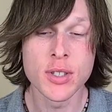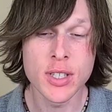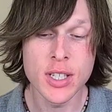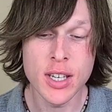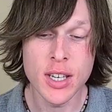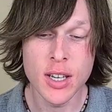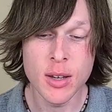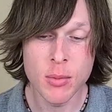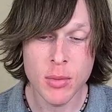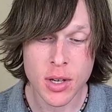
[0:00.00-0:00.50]

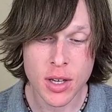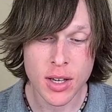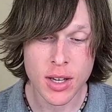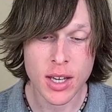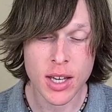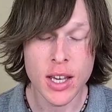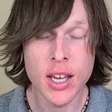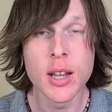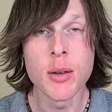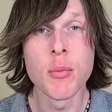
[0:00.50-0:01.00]
me
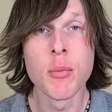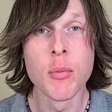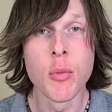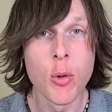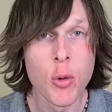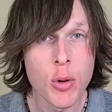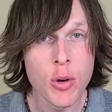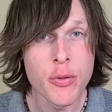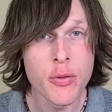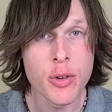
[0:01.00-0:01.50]
eat more
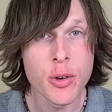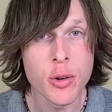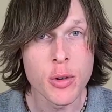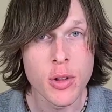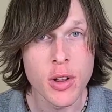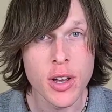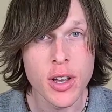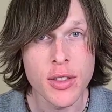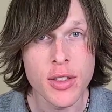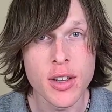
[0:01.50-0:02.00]
food like
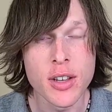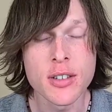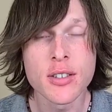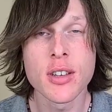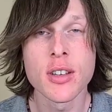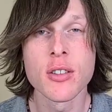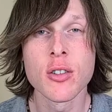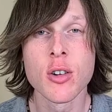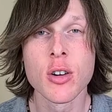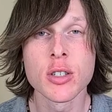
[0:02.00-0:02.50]
this and
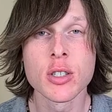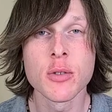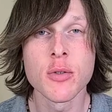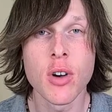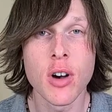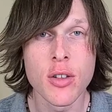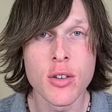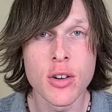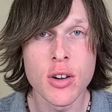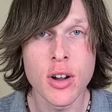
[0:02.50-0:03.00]
lots of other
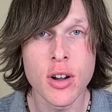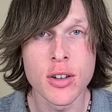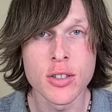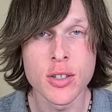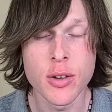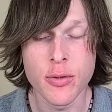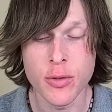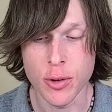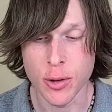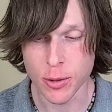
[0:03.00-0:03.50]
kinds of
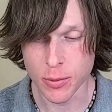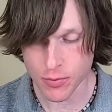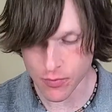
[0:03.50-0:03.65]
food.